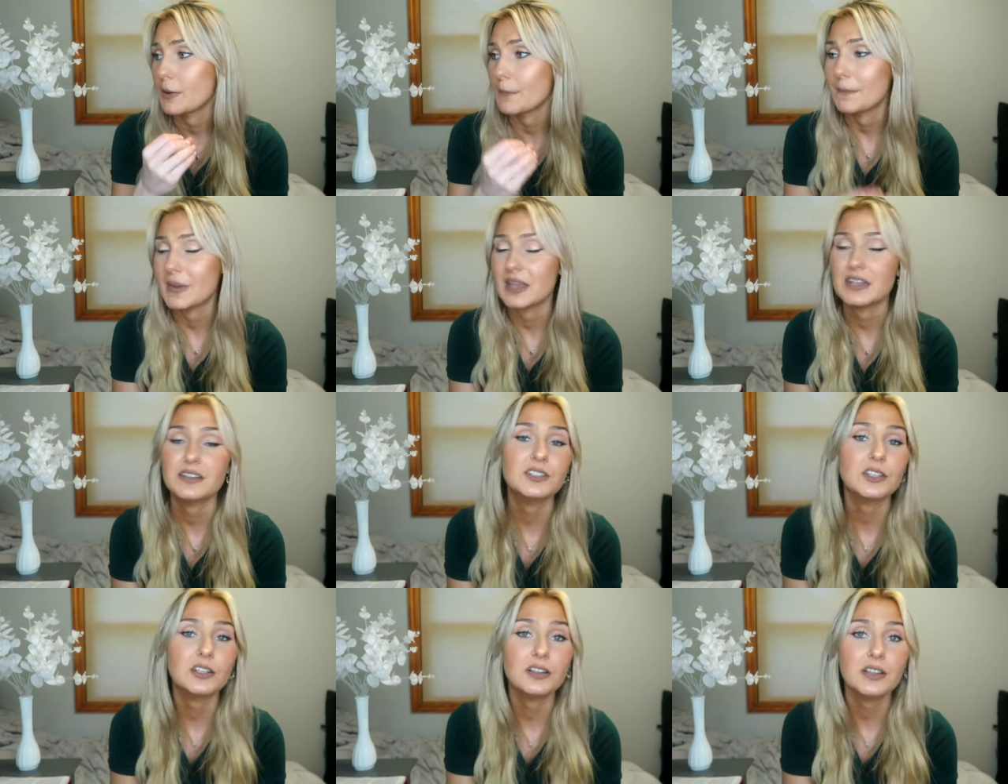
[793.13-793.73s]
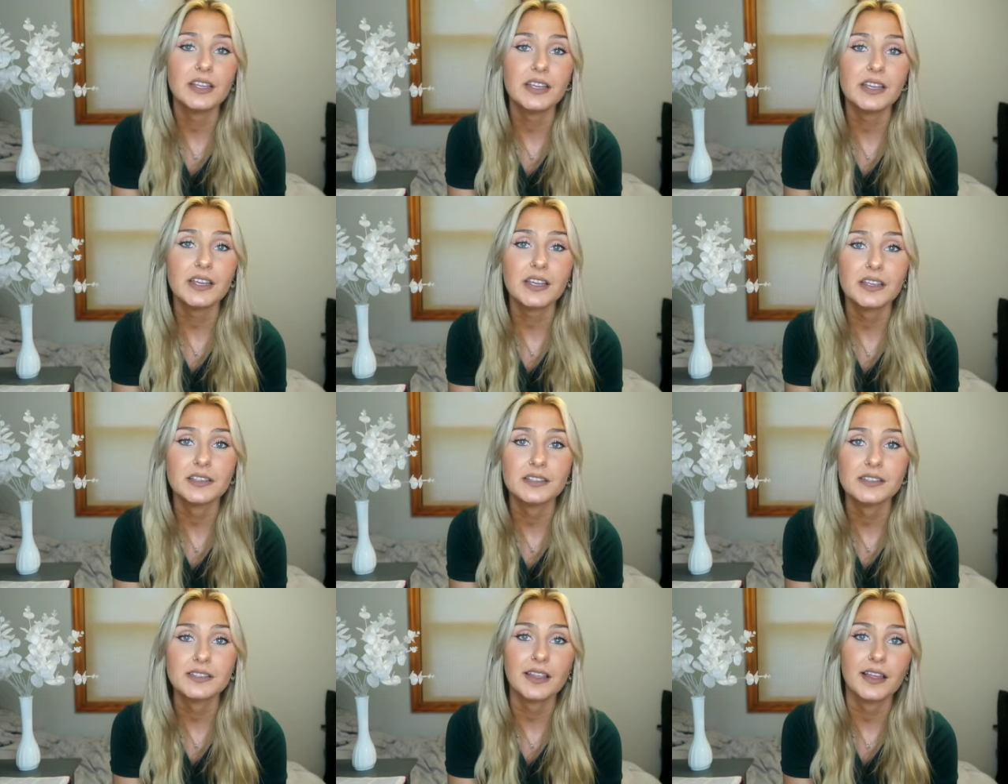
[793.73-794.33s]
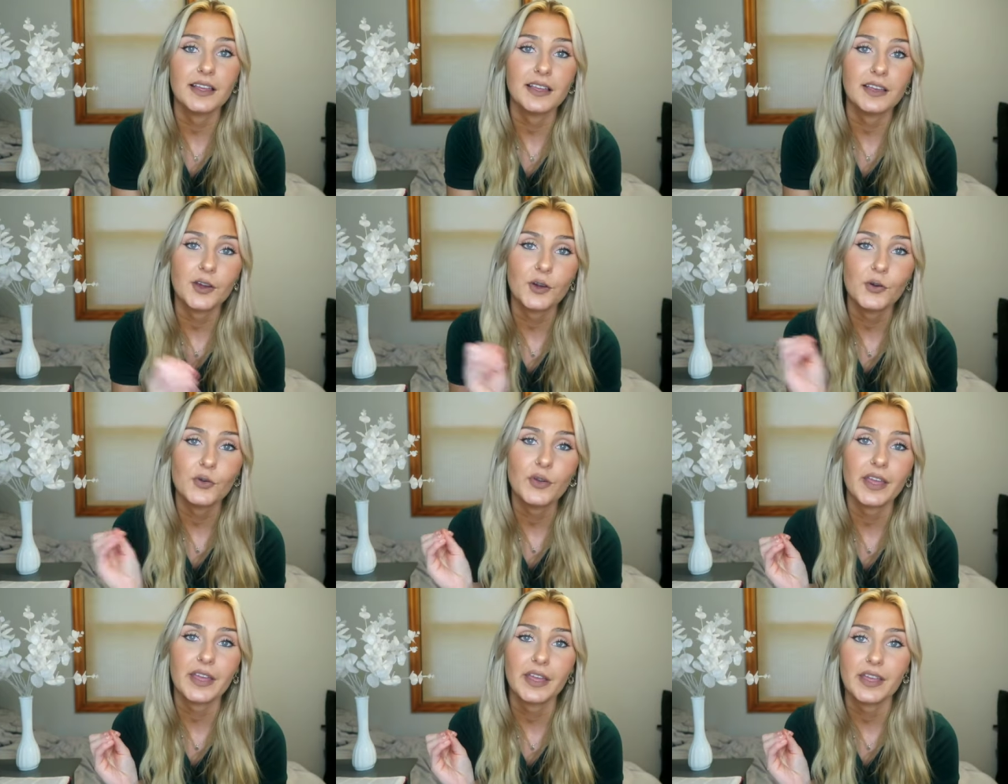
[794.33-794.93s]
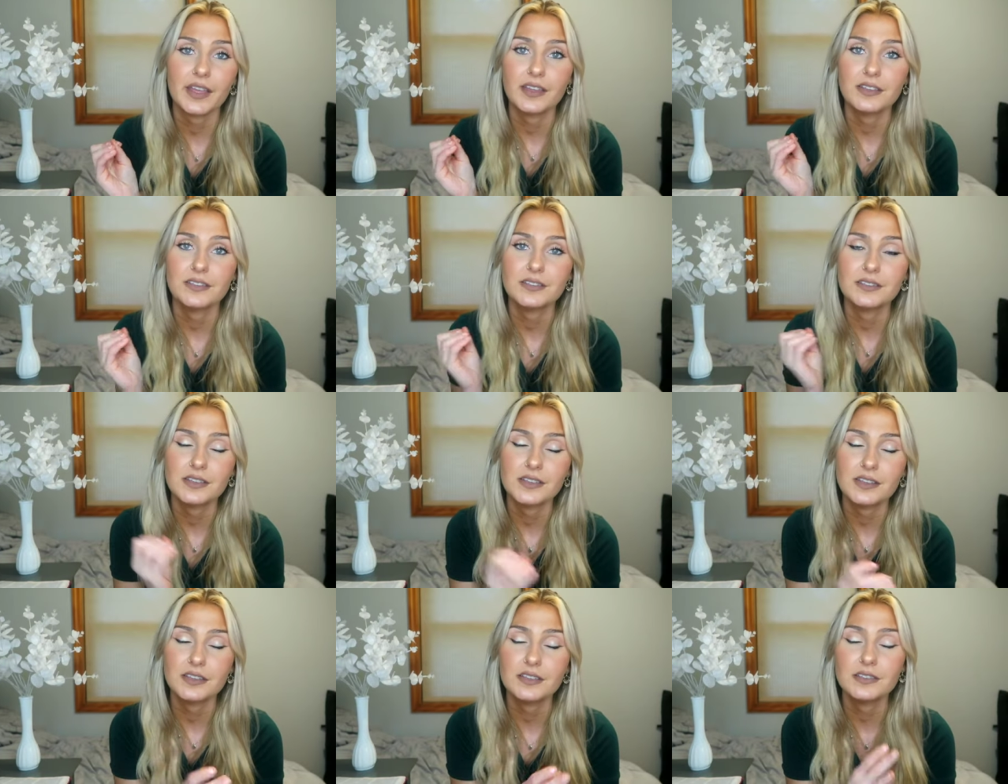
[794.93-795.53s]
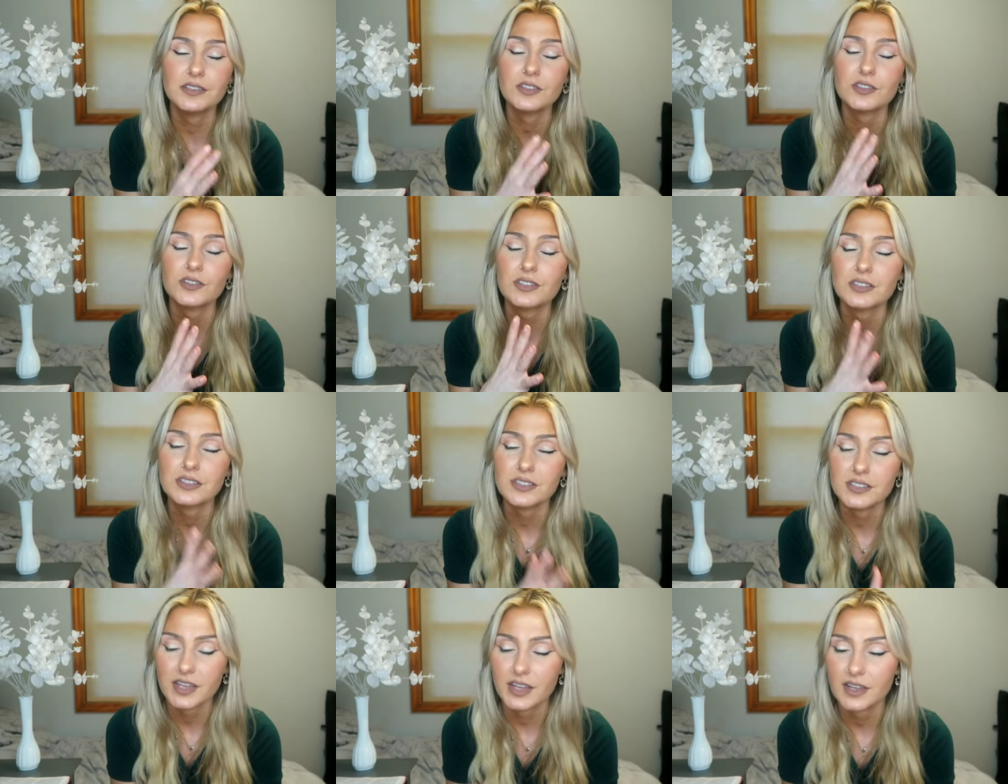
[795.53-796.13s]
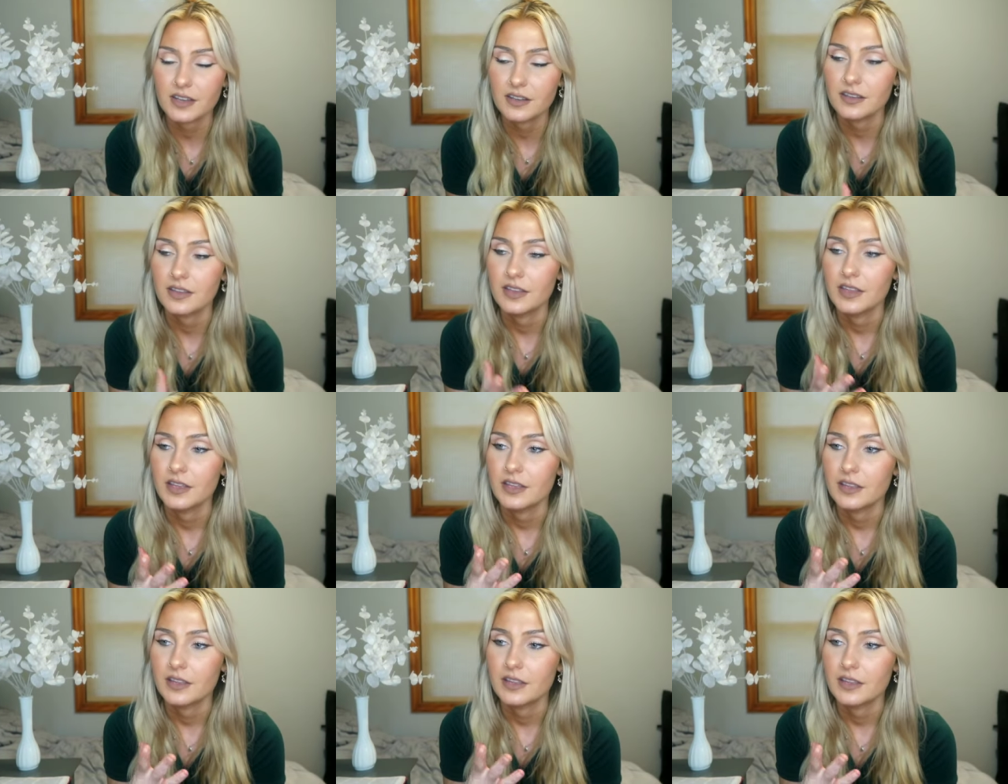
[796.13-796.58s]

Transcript: mentally it's like okay it's easier said